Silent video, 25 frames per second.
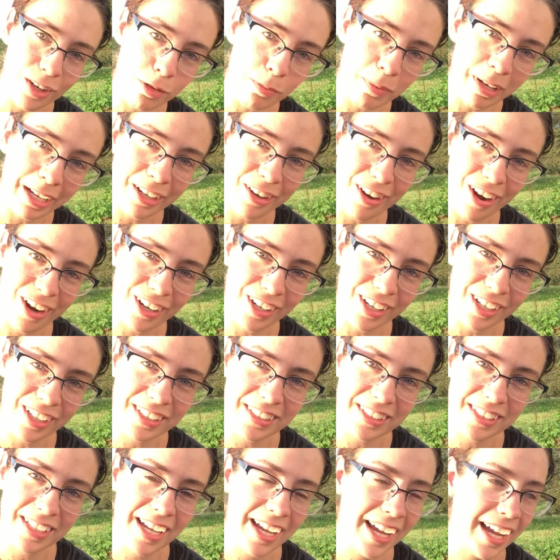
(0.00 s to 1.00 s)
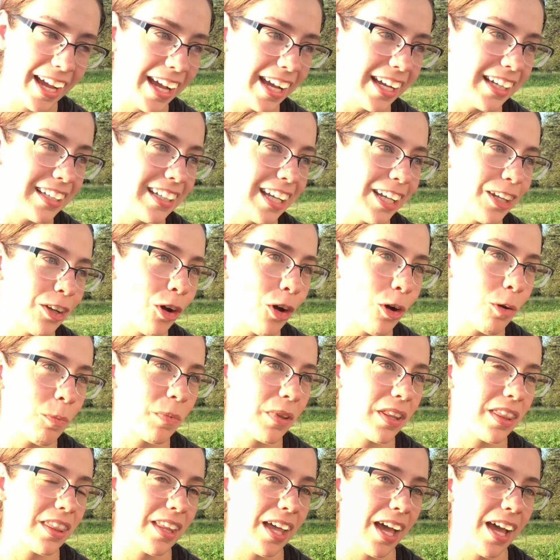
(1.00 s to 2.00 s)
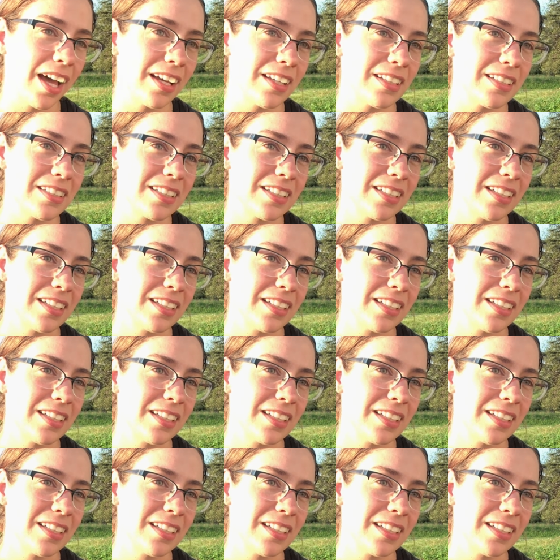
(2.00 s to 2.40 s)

in my garden, and I hope that